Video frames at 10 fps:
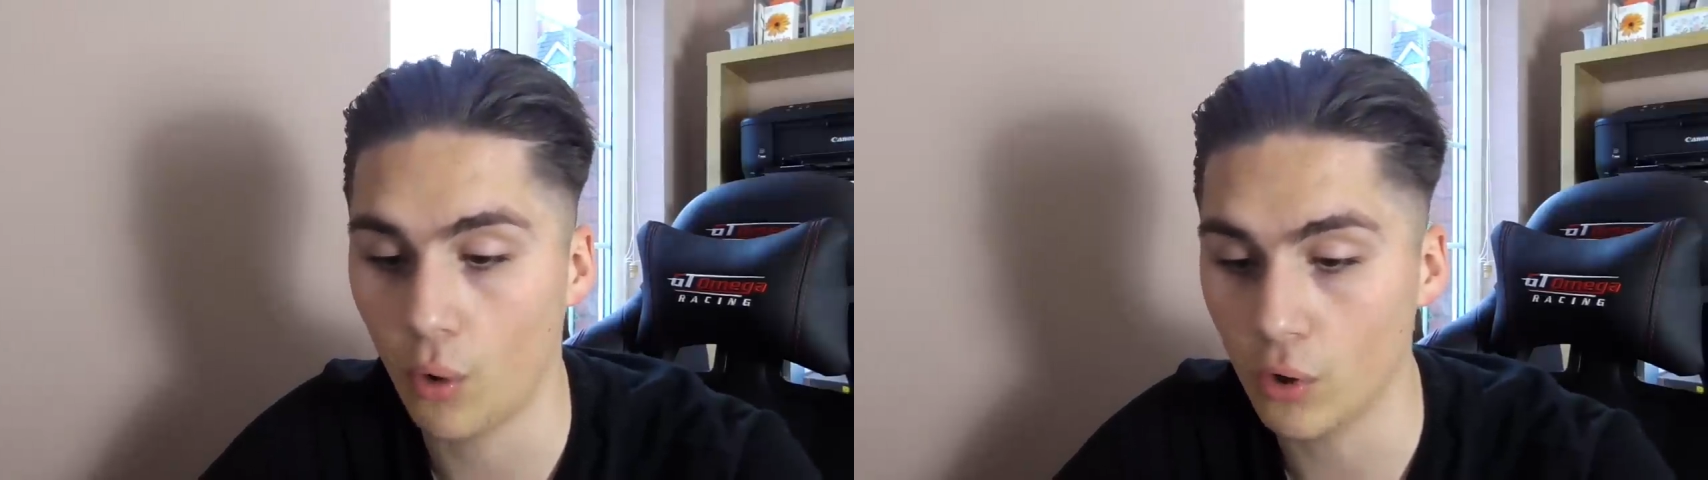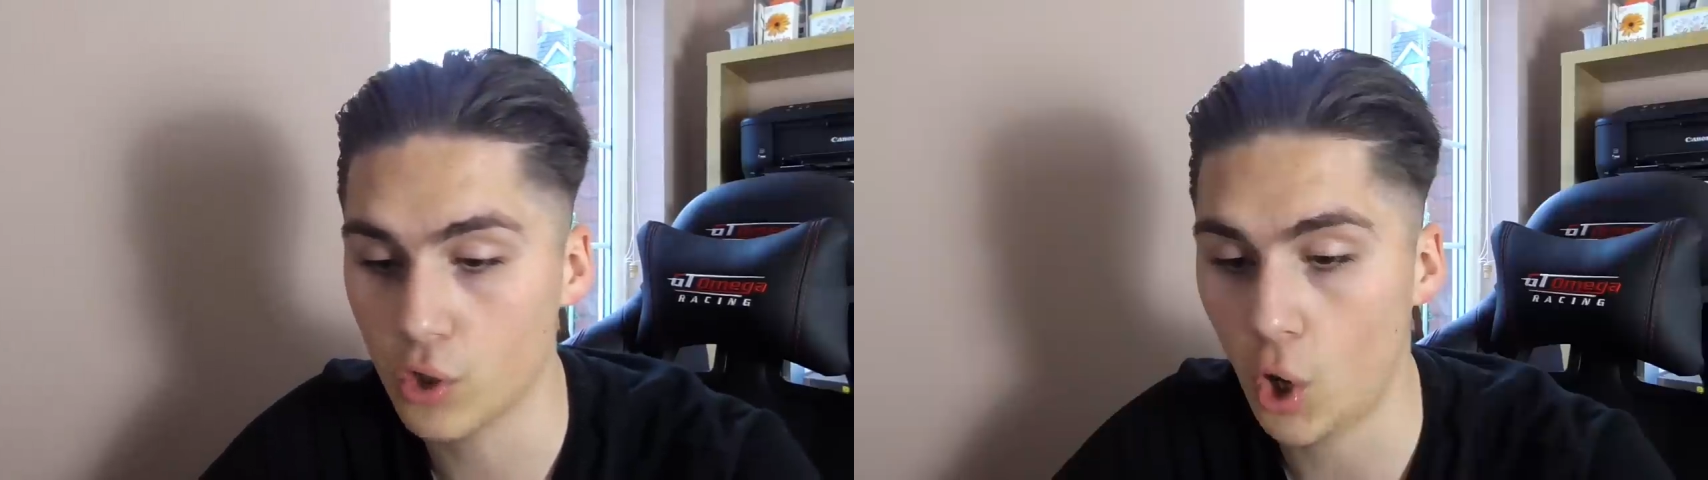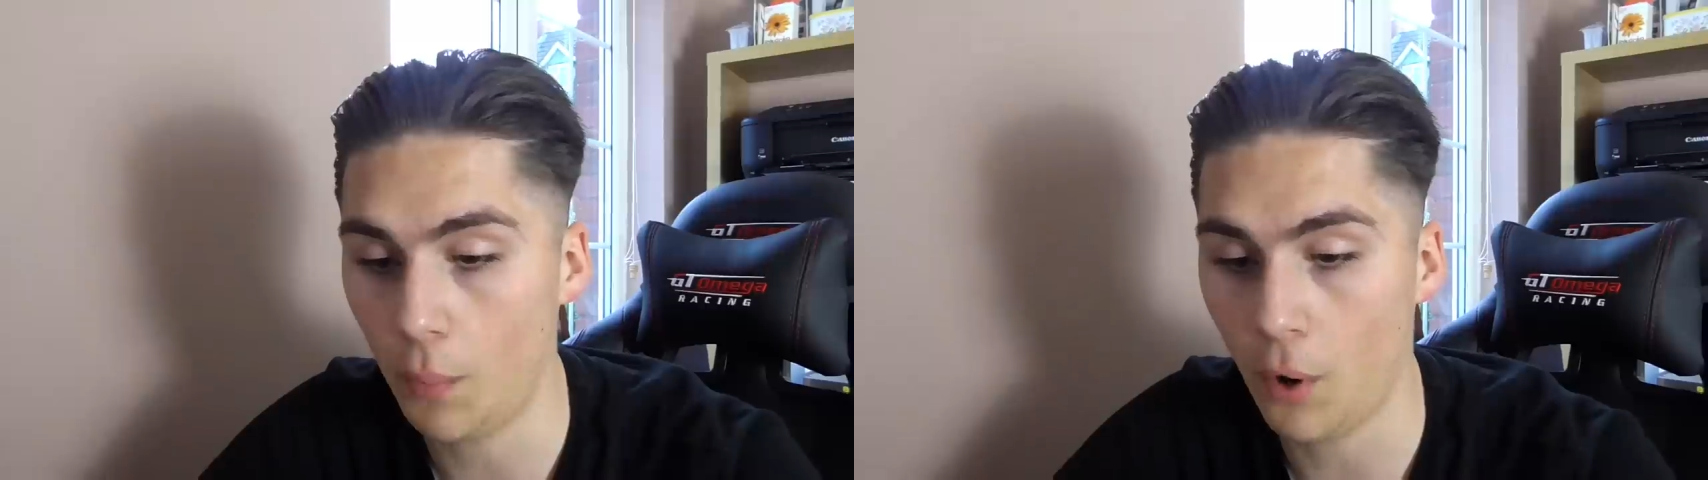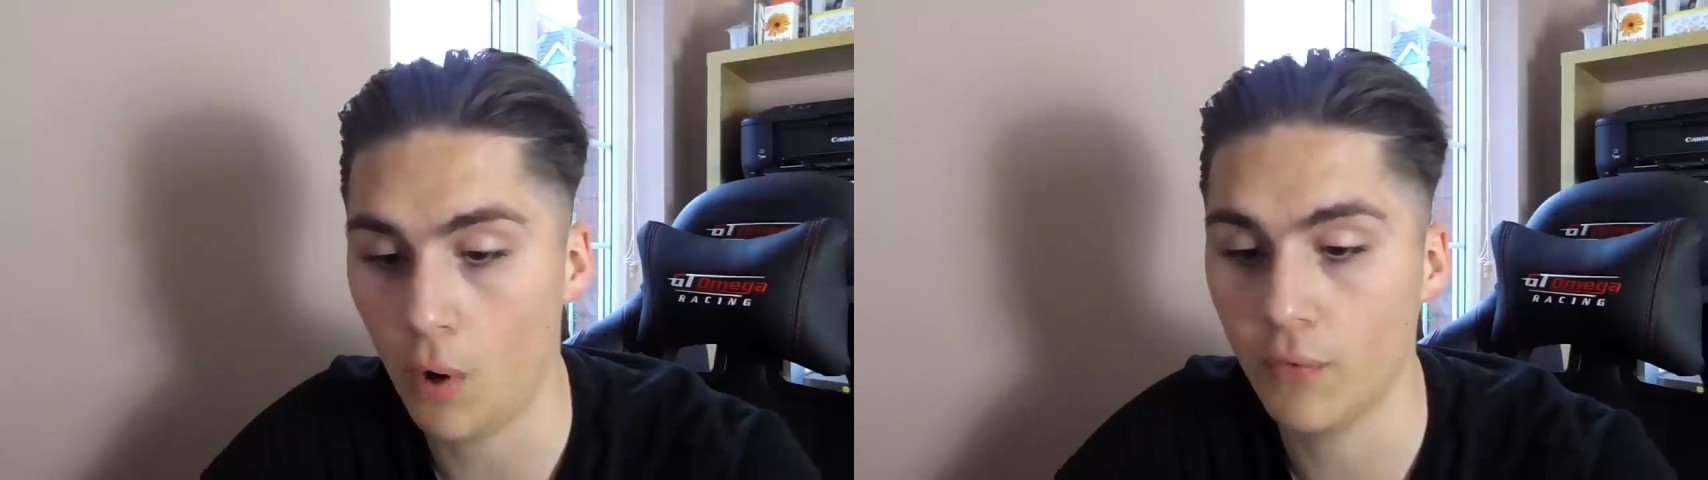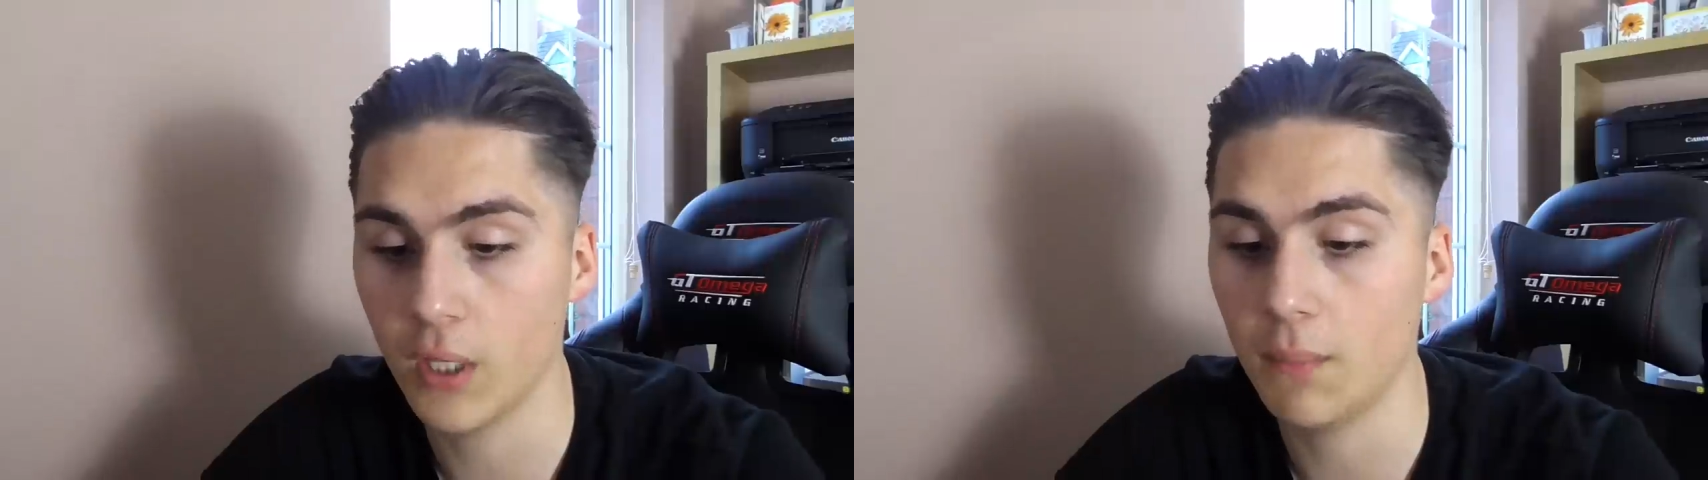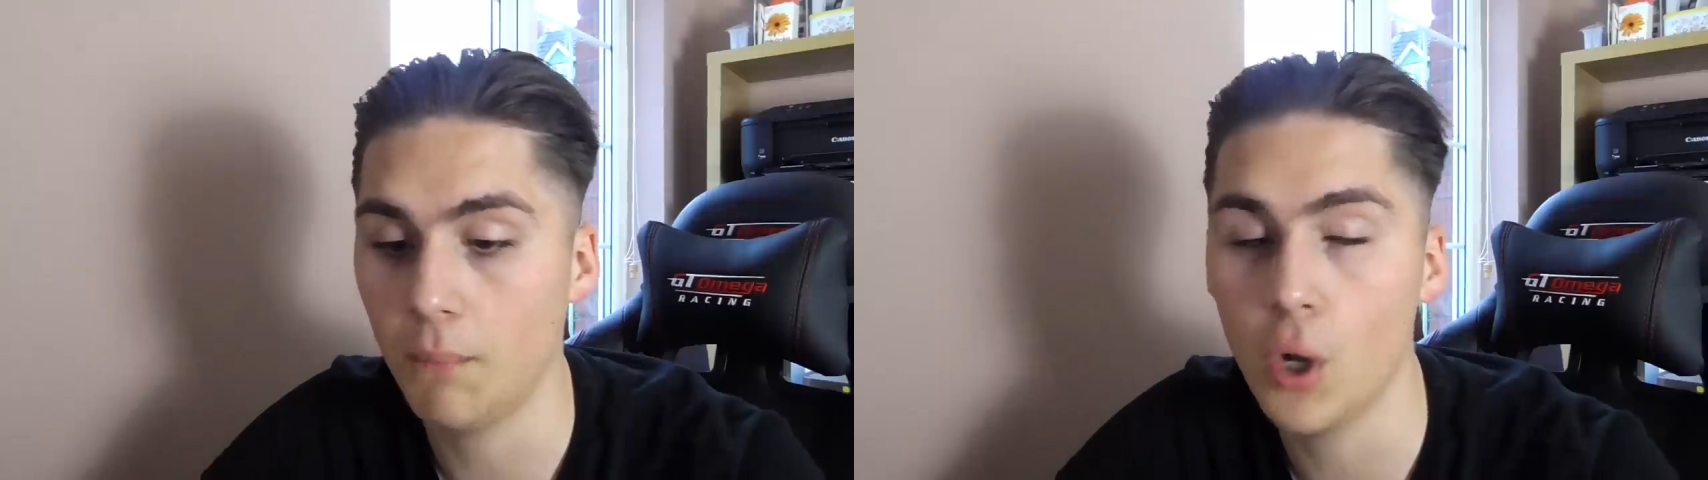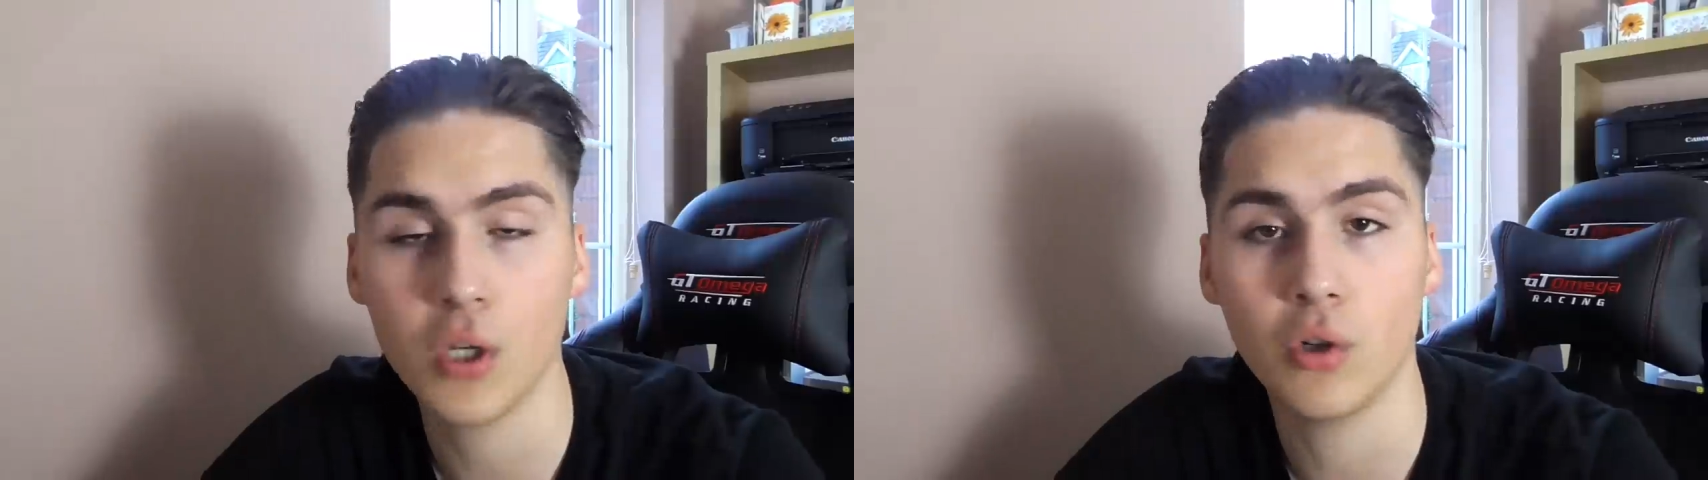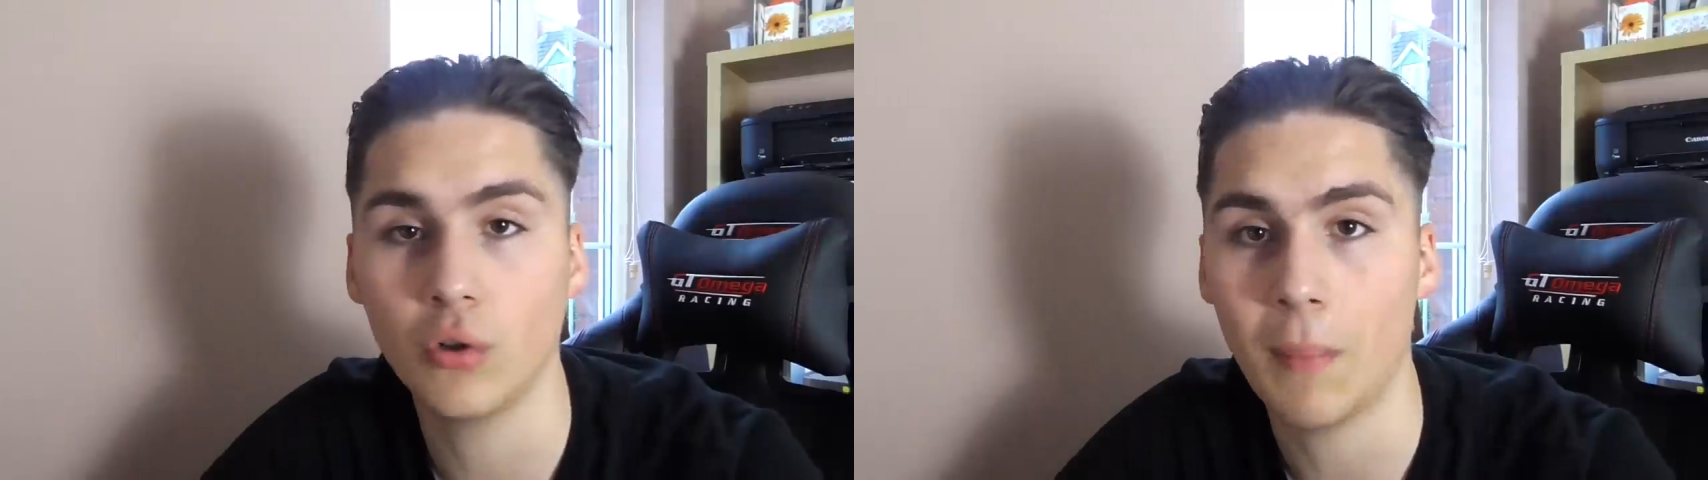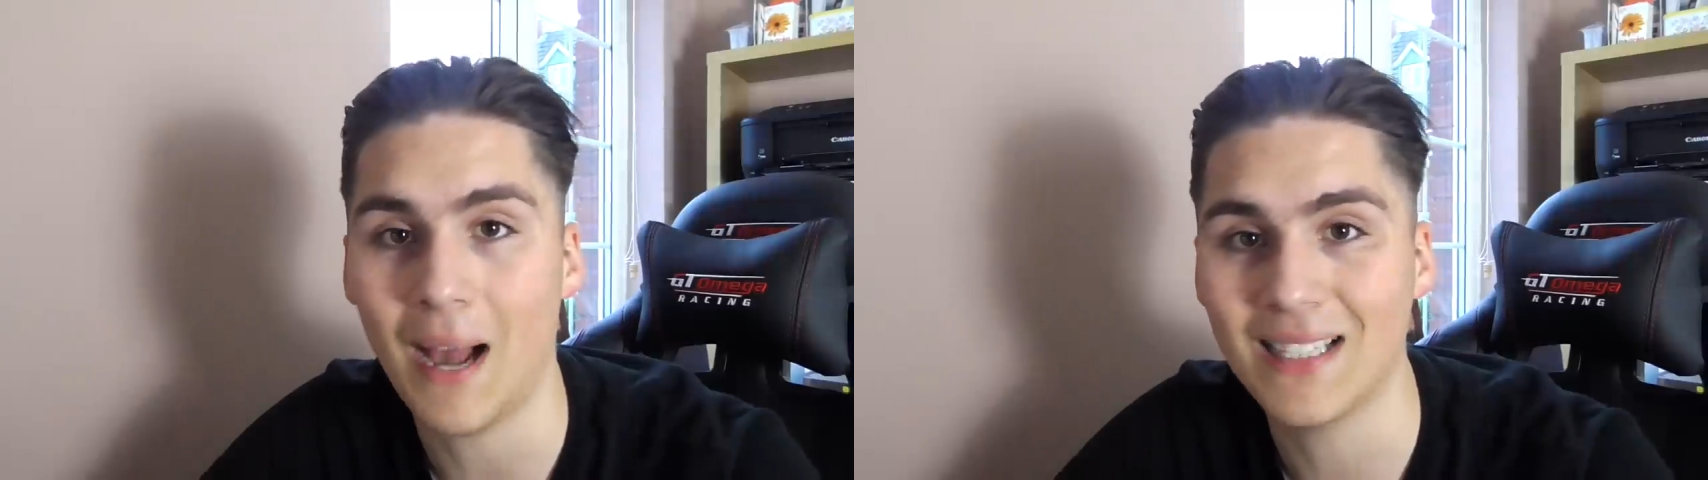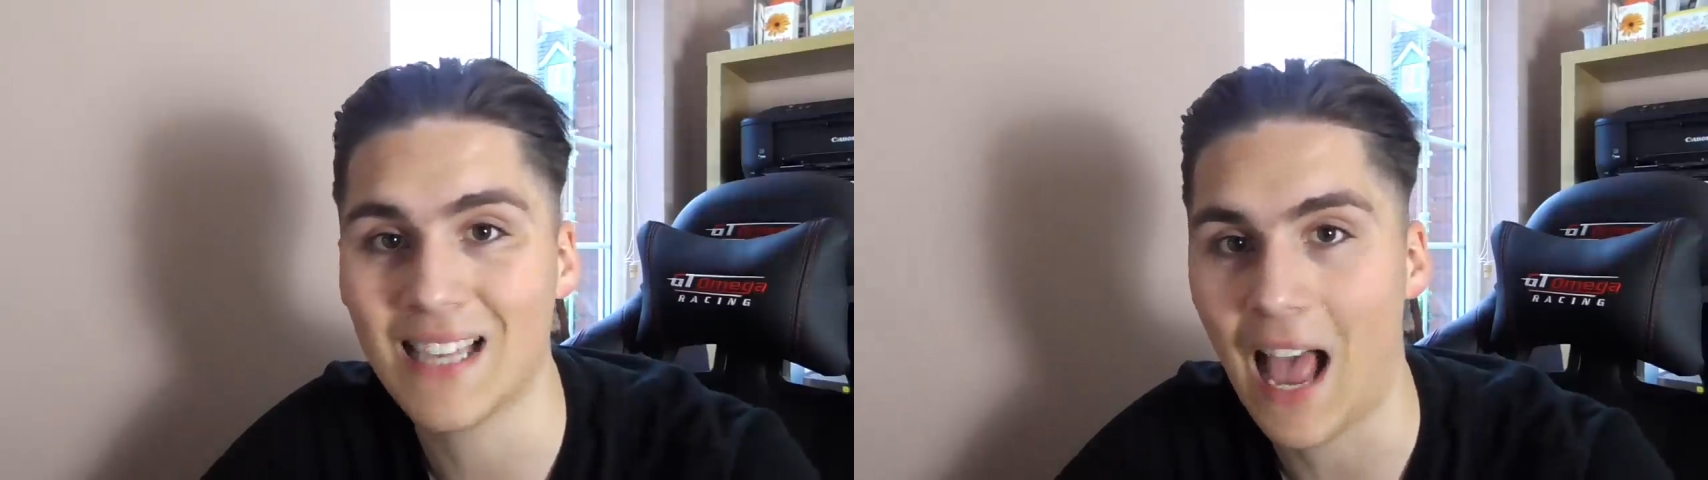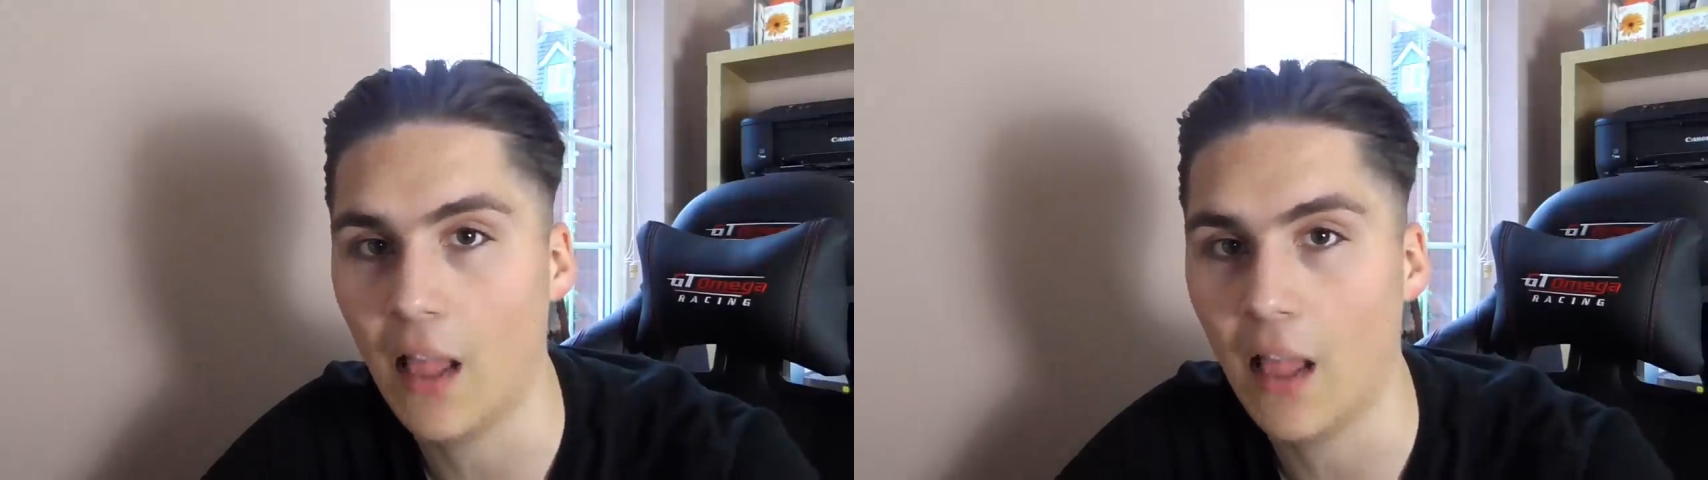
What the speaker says: on top of the personal demands